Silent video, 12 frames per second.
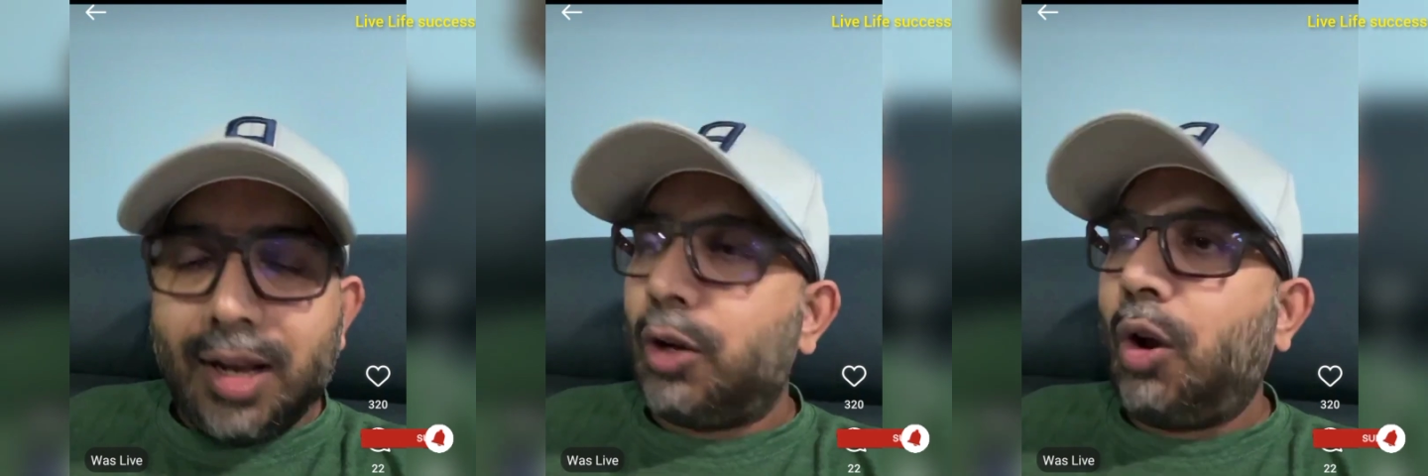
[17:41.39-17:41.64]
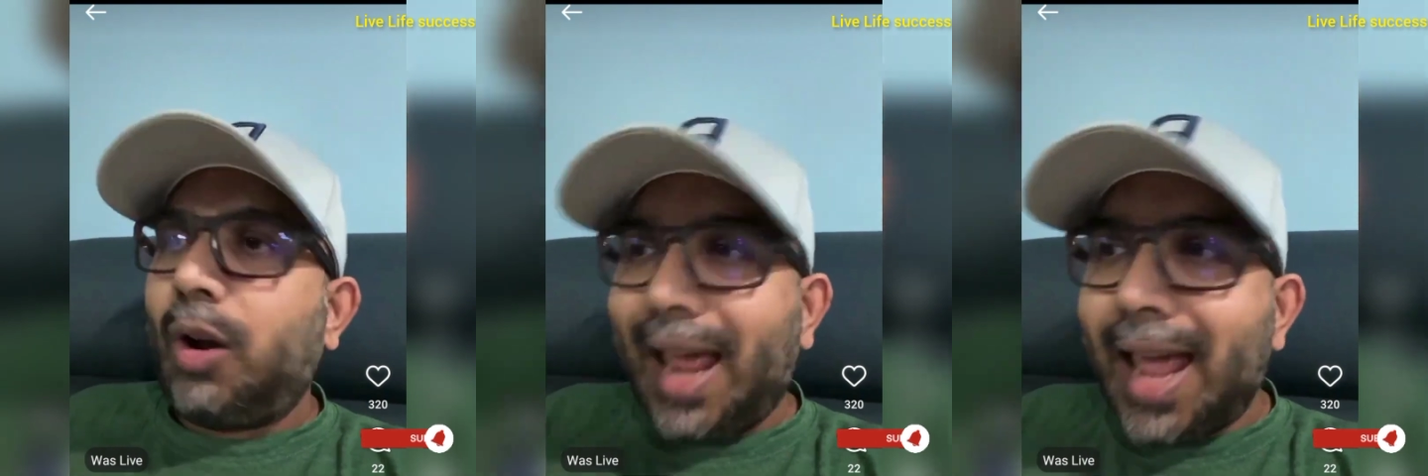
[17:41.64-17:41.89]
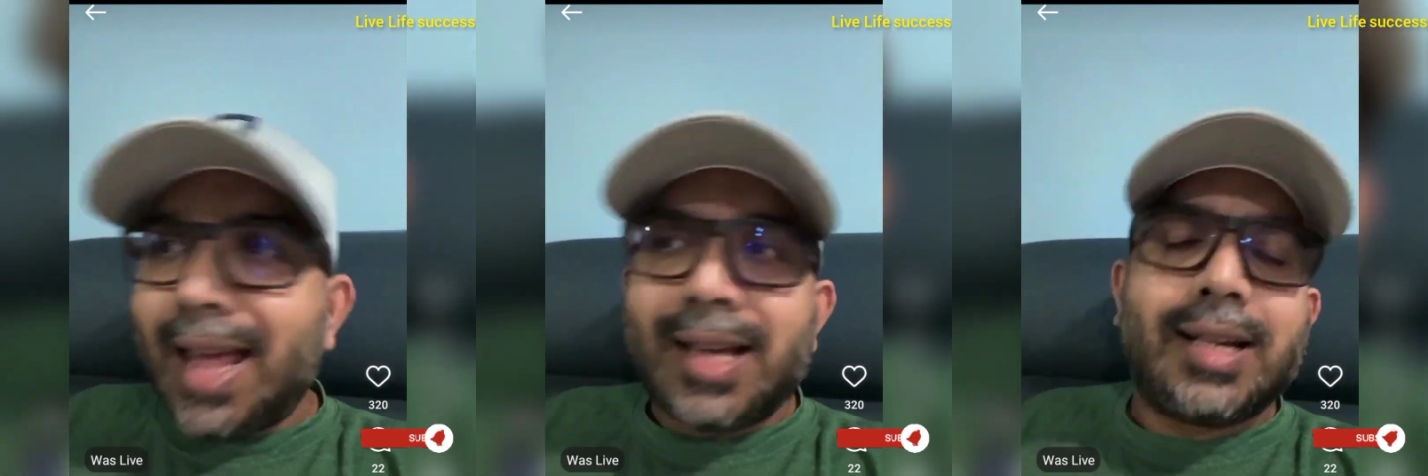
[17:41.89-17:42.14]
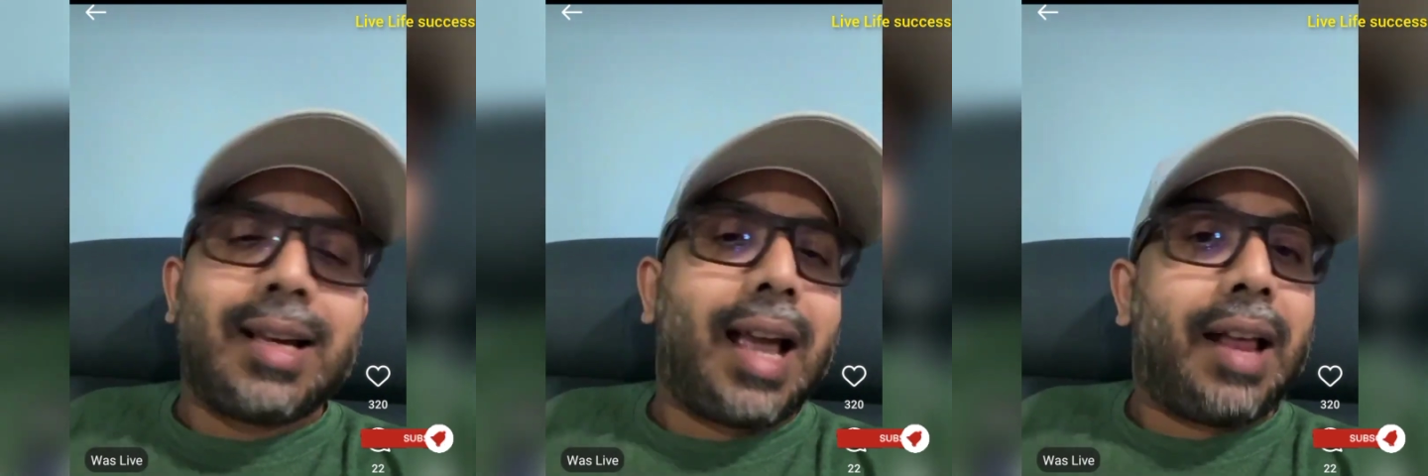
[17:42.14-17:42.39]
not
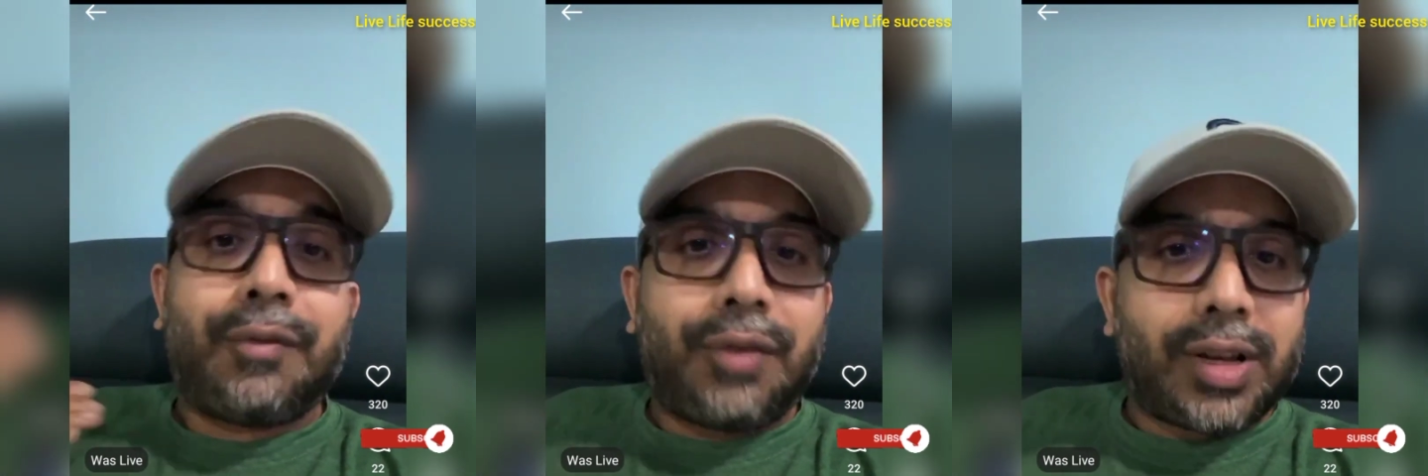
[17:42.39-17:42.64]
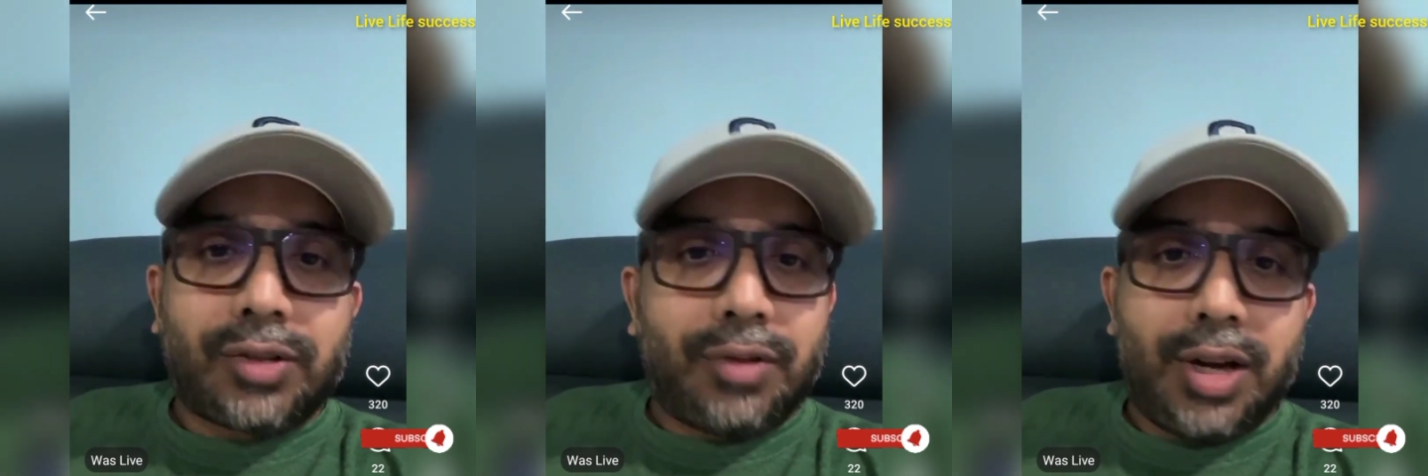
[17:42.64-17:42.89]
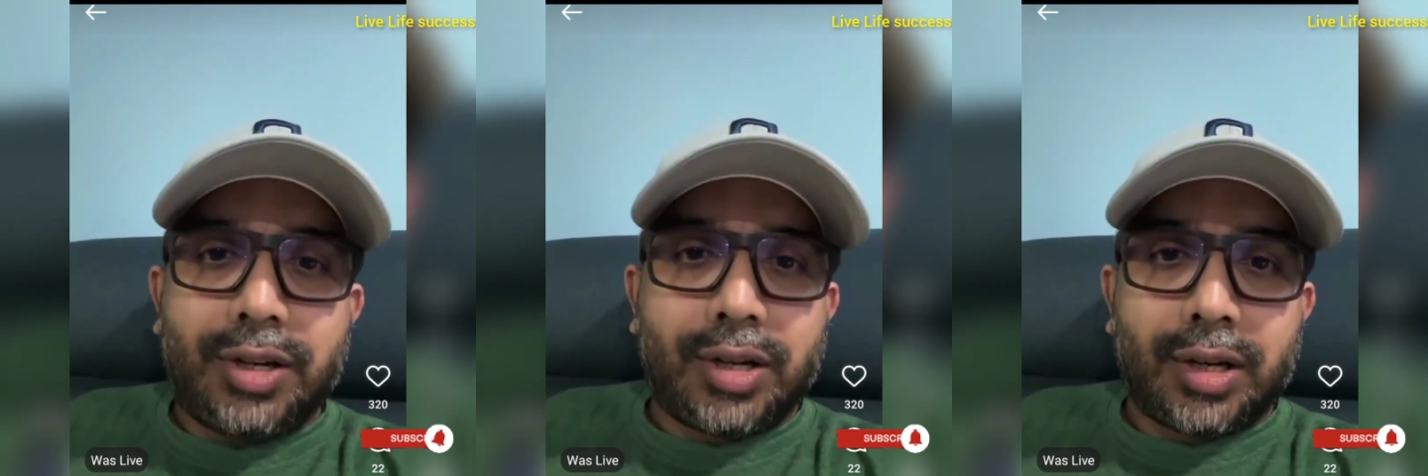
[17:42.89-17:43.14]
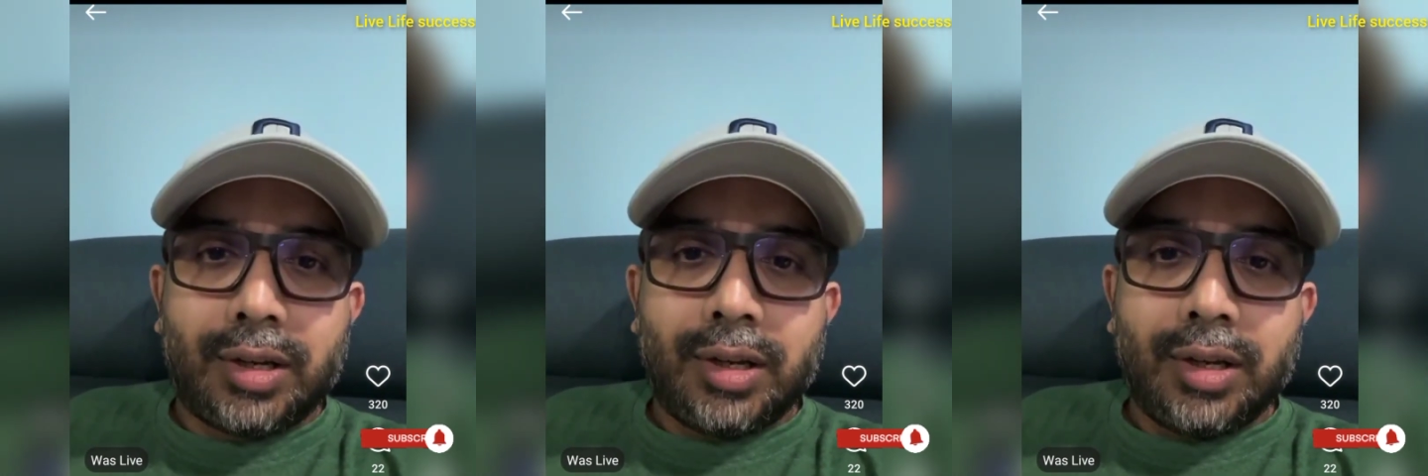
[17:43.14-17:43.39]
anger and
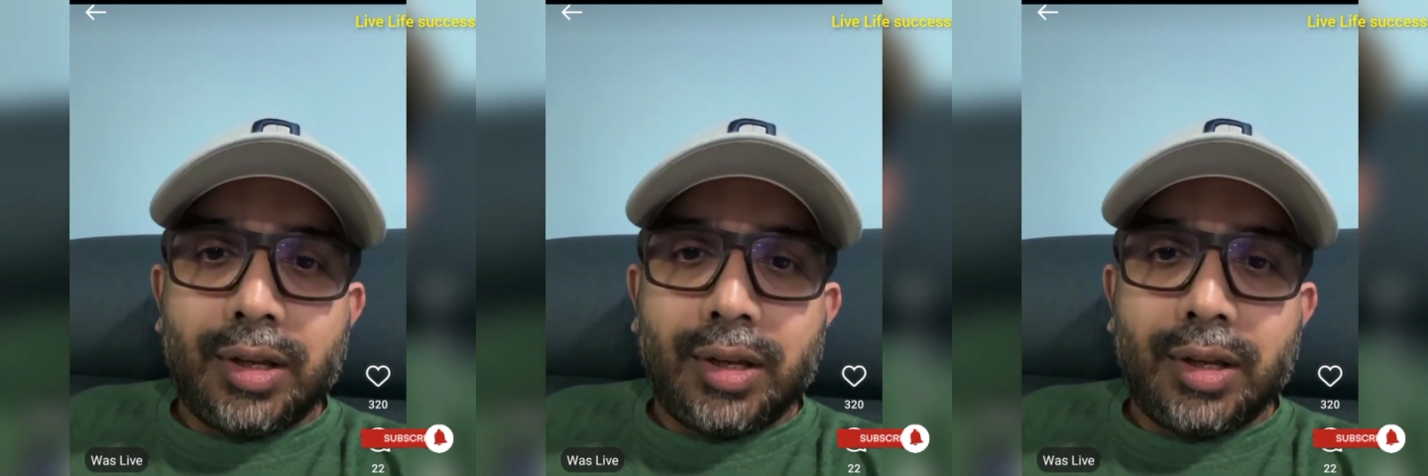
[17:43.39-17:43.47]
frustration.